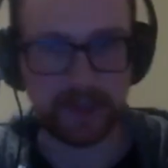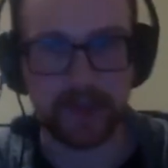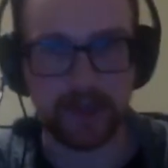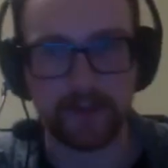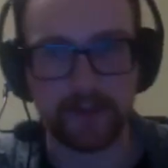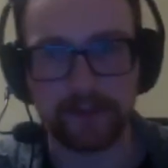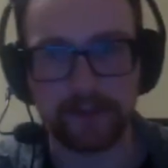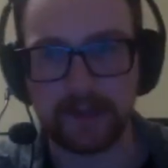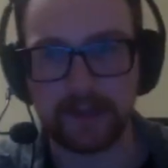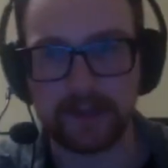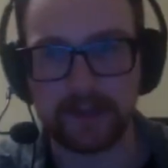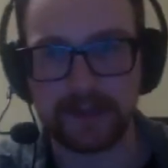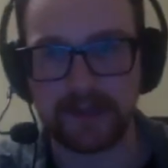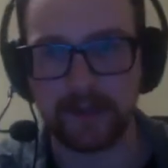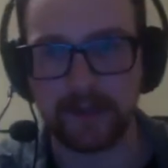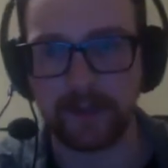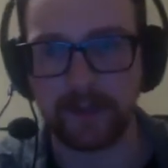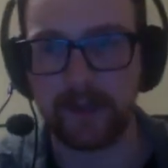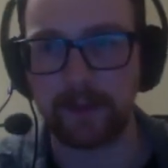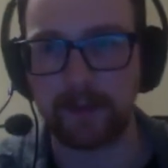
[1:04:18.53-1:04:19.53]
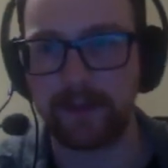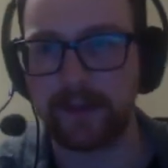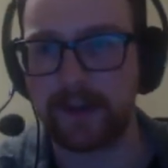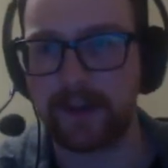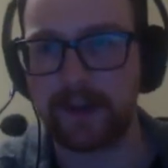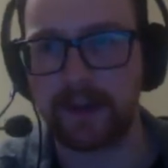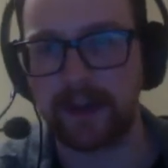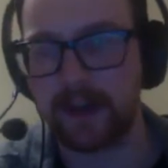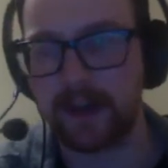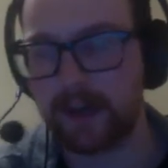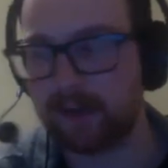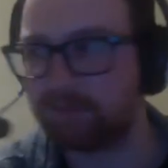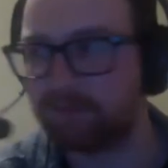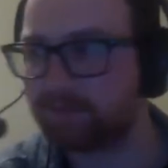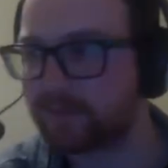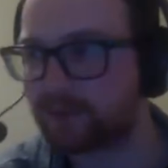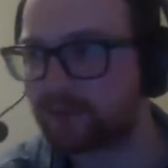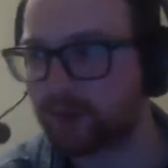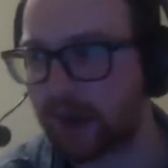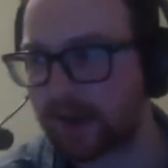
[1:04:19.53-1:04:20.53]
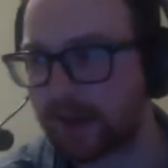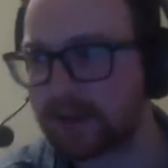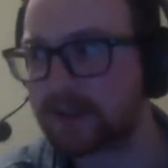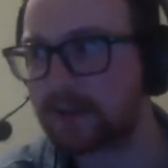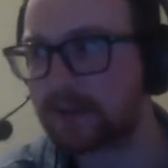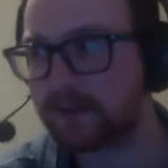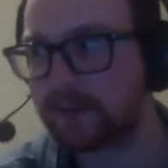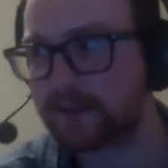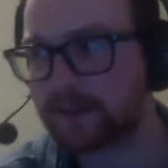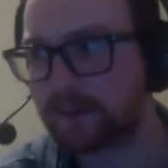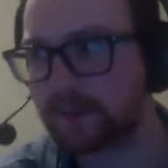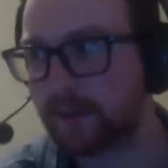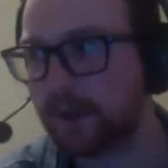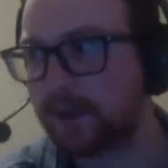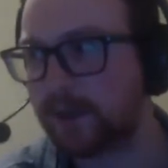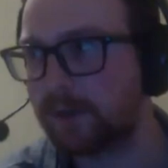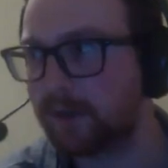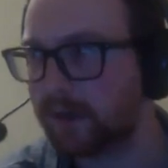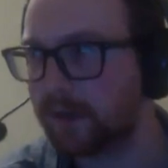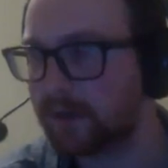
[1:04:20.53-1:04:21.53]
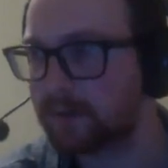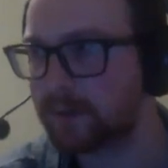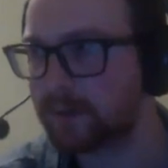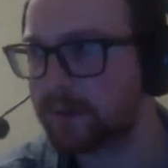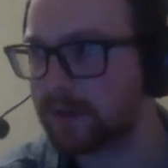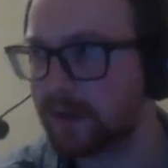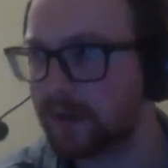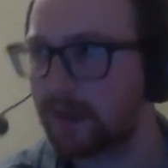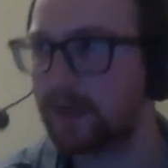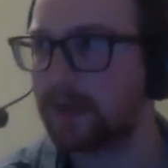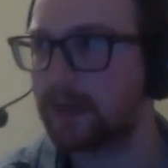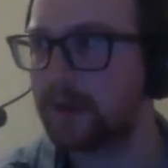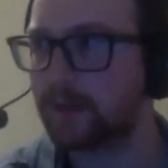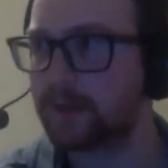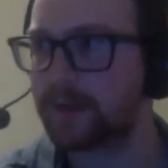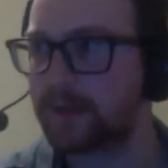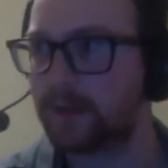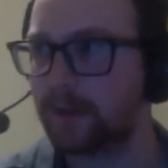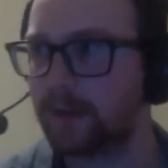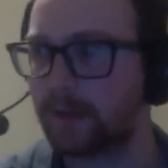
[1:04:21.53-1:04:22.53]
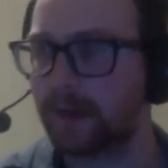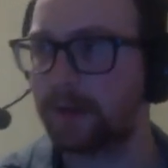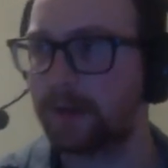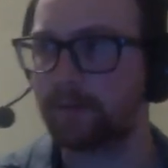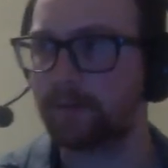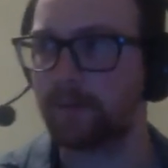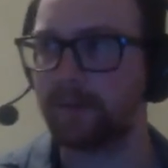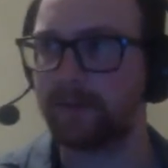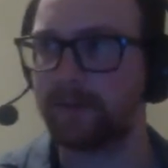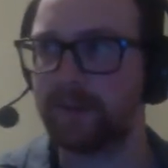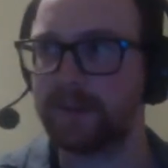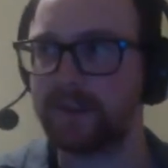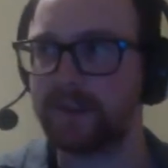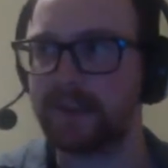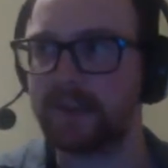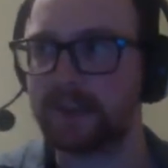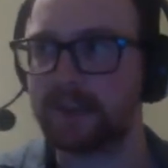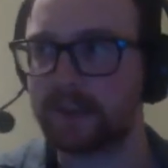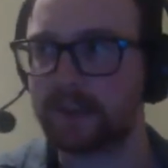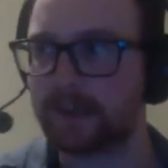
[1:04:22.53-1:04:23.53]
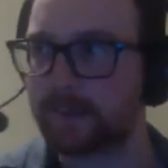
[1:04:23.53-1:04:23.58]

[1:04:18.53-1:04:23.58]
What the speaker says: Fakir's up there with their Draxler as well. I would look at from the feeder league.